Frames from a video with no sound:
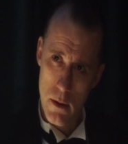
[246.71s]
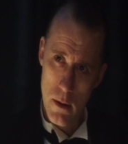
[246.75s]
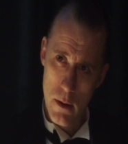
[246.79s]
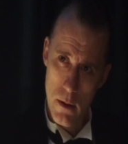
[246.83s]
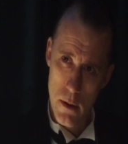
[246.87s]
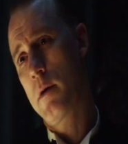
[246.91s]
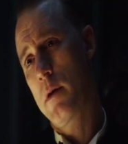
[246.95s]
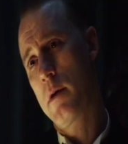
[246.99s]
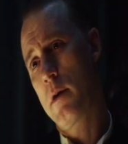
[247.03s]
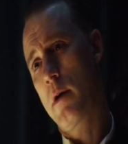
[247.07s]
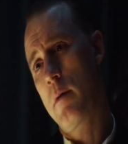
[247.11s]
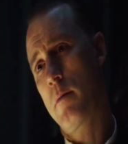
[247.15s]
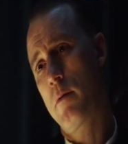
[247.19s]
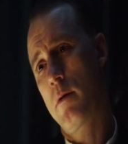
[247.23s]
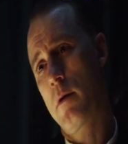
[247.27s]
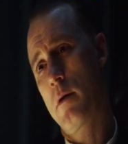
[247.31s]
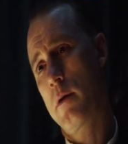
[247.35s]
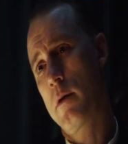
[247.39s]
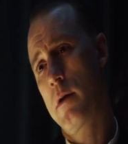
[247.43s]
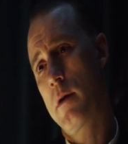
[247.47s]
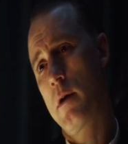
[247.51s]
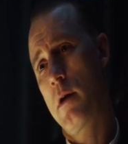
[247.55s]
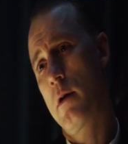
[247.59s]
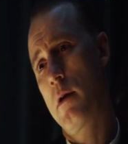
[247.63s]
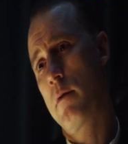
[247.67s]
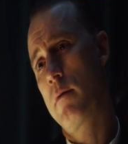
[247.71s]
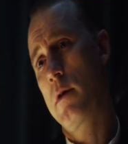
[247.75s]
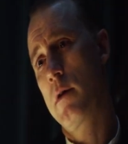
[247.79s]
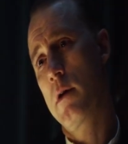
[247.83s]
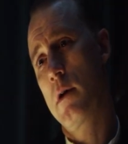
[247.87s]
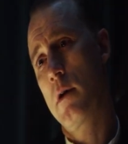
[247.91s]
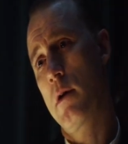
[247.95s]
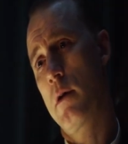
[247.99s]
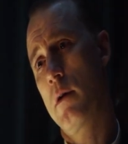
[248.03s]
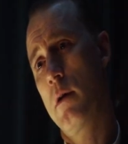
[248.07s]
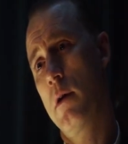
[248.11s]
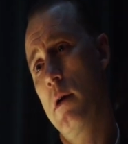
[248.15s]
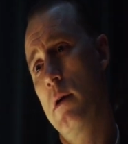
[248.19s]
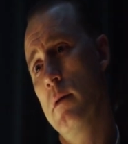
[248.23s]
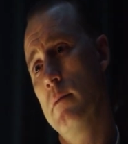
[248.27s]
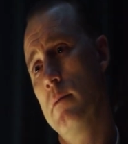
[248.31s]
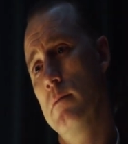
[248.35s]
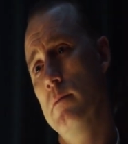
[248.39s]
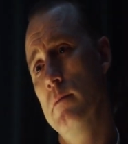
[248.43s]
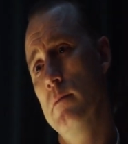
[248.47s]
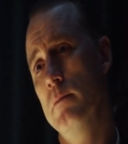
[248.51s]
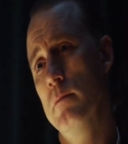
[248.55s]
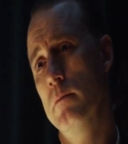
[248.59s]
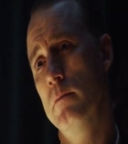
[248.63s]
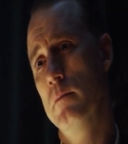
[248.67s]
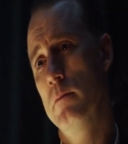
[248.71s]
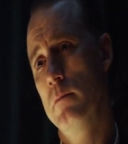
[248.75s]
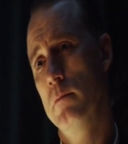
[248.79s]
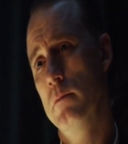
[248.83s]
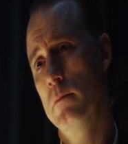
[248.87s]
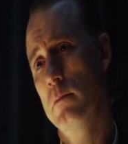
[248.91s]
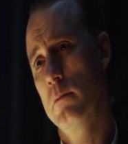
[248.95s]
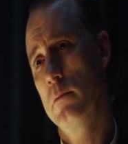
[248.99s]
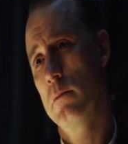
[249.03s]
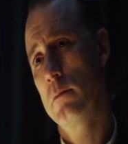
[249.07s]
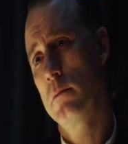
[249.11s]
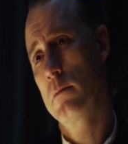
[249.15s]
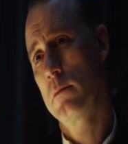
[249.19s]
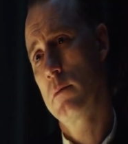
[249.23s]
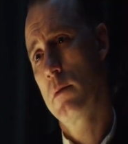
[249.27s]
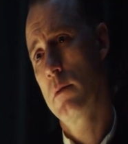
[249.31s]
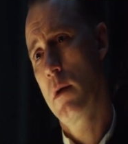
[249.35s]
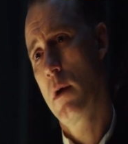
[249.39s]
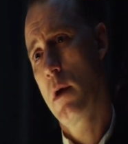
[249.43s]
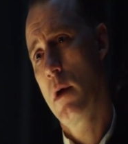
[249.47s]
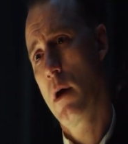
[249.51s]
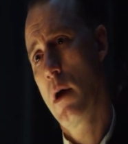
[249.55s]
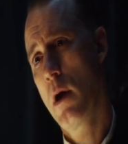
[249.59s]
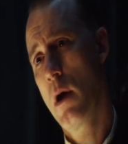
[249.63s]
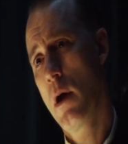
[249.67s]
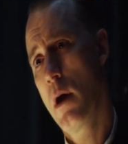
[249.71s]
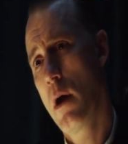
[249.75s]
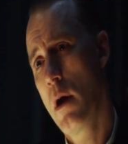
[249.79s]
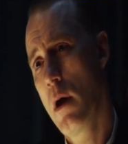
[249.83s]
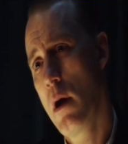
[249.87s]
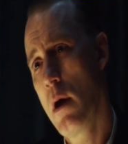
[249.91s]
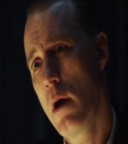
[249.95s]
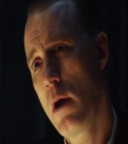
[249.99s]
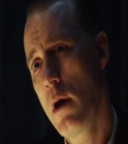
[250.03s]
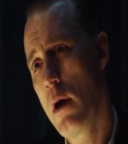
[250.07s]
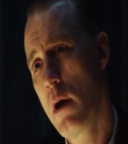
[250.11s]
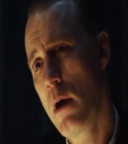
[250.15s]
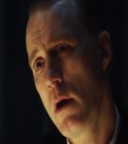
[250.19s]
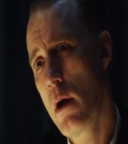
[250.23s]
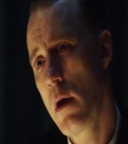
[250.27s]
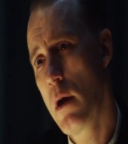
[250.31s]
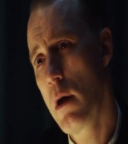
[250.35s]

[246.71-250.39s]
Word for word: However, Matthias makes it clear that their relationship is already over.